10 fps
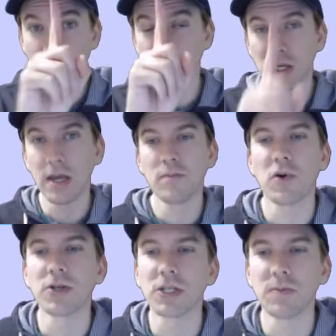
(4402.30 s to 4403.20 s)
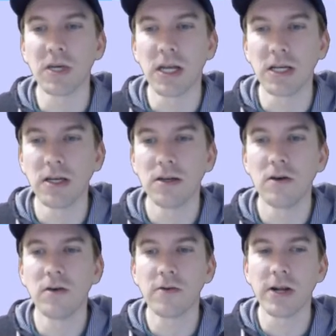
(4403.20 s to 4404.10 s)
1 game, Project Spaghetti,
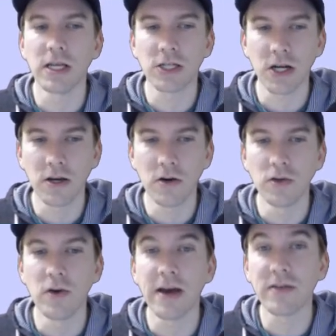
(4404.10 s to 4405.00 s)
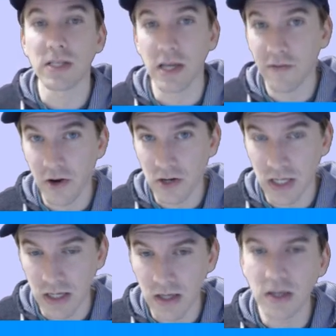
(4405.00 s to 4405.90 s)
over at itch.io, you have the Sapphire
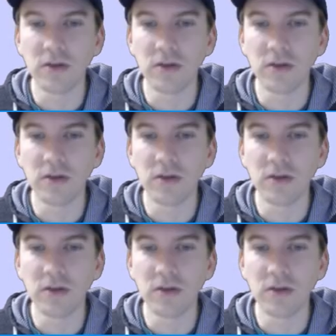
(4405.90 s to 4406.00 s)
Key.